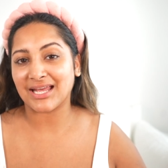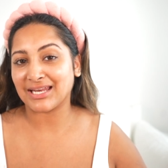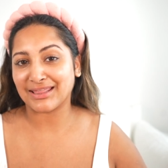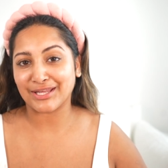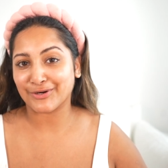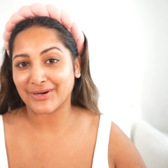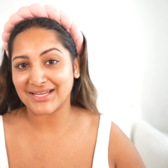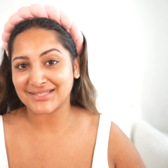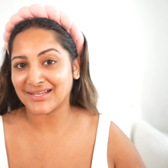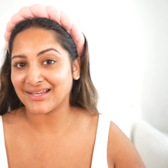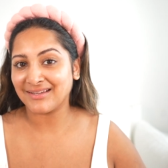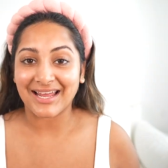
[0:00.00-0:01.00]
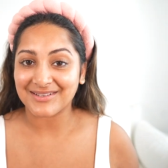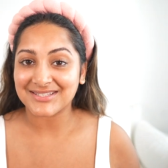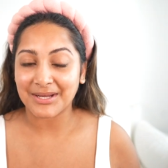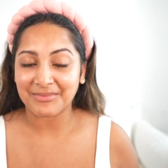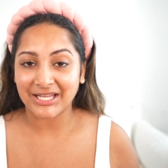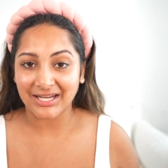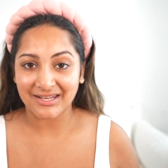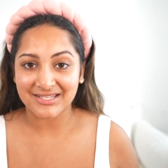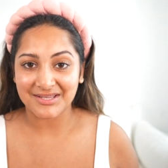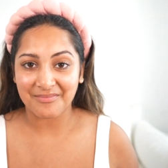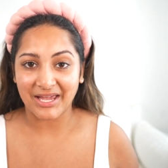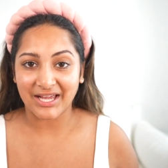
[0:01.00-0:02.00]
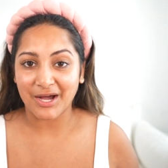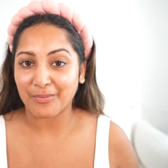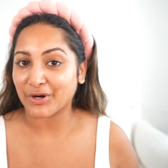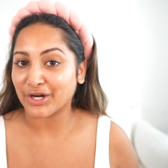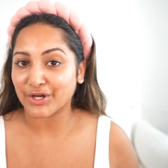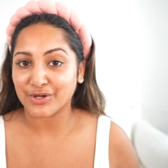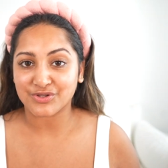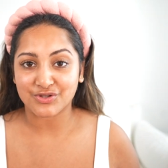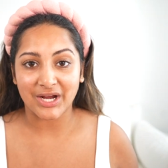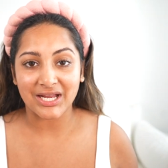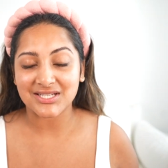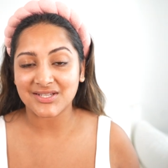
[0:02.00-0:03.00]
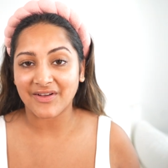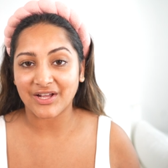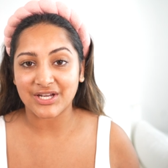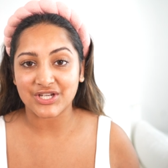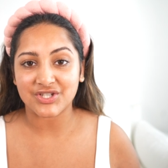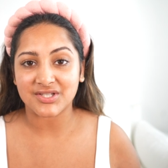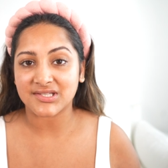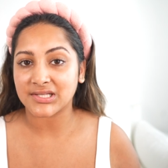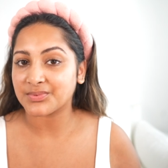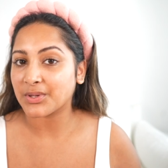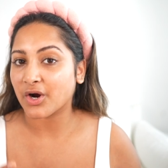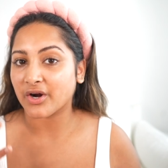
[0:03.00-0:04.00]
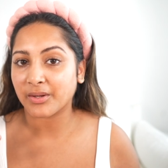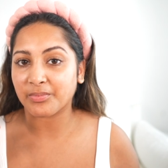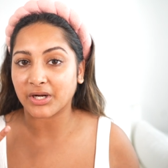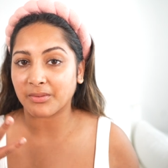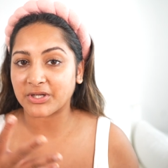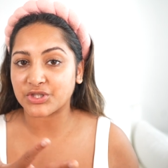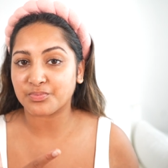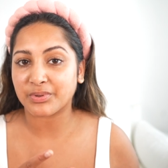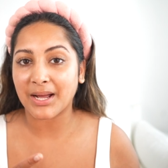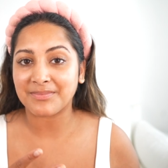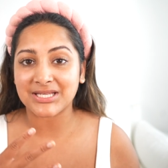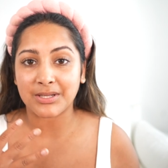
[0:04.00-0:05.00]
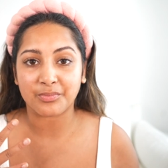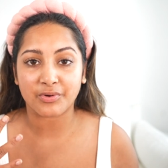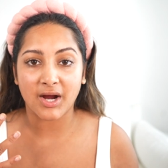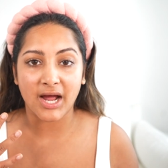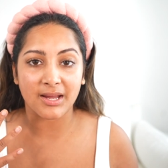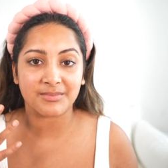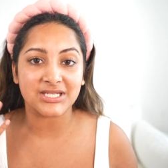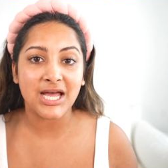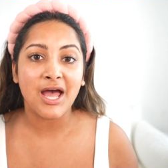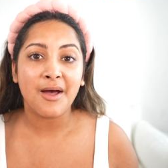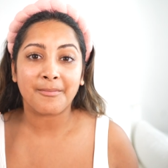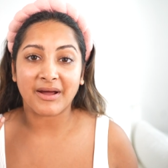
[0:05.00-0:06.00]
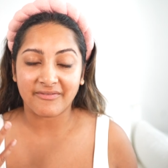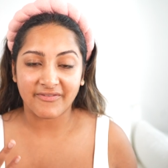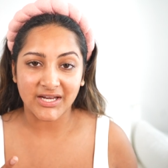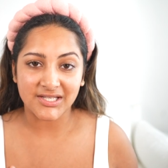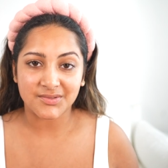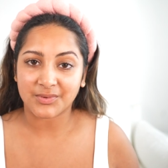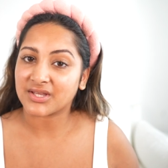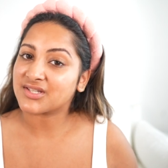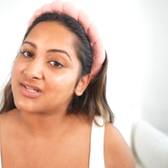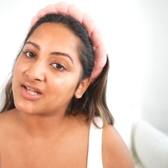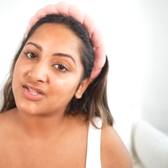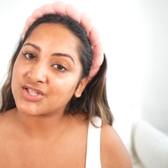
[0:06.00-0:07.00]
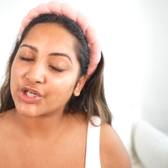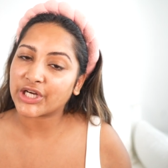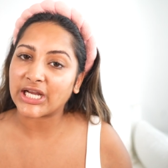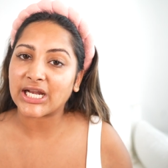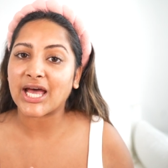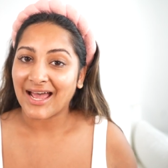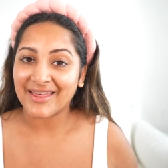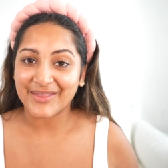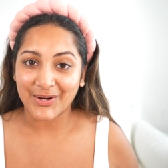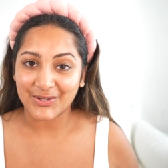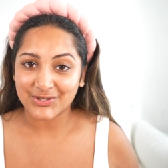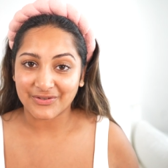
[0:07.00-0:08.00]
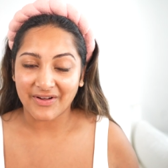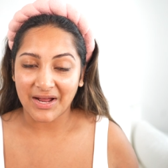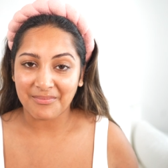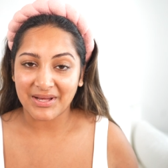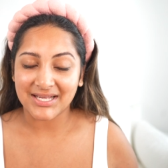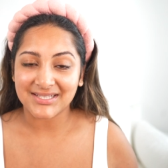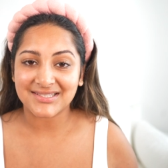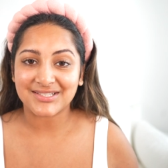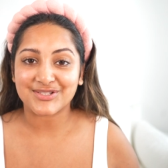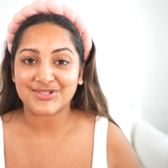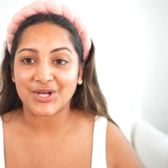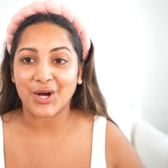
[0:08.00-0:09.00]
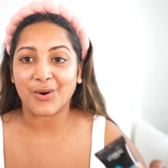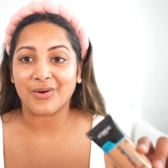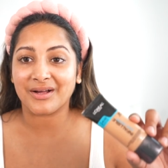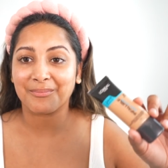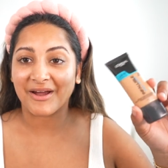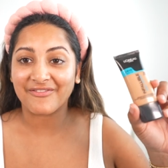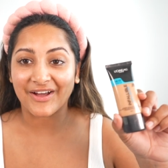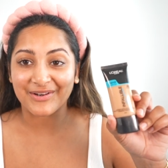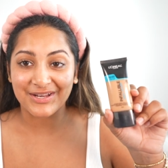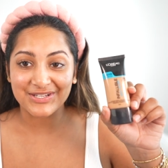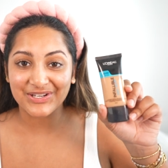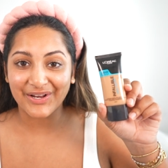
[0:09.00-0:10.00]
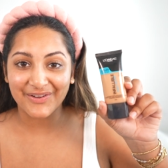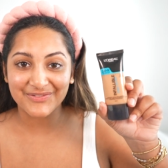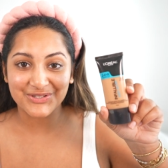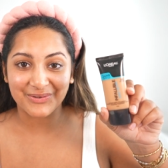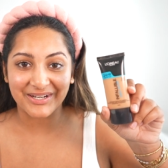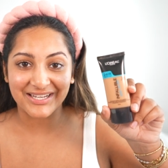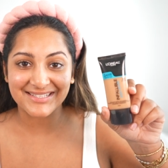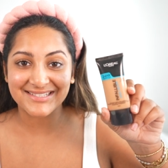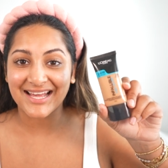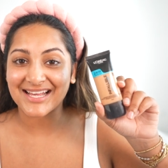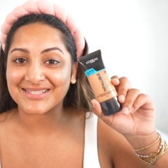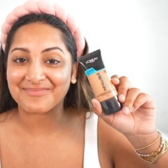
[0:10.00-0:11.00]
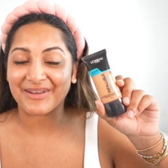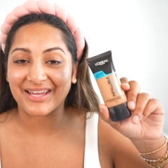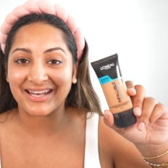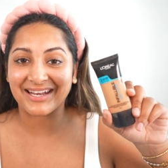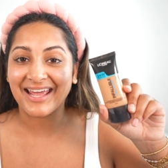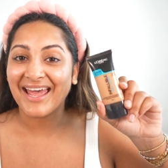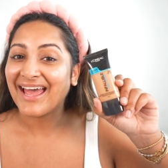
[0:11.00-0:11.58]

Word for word: anything crazy. Now it's time to get into the makeup. We're gonna go straight into foundation since we already pretty much prepped and primed my face with the sunscreen and the ultra fine mist. So my foundation of choice has been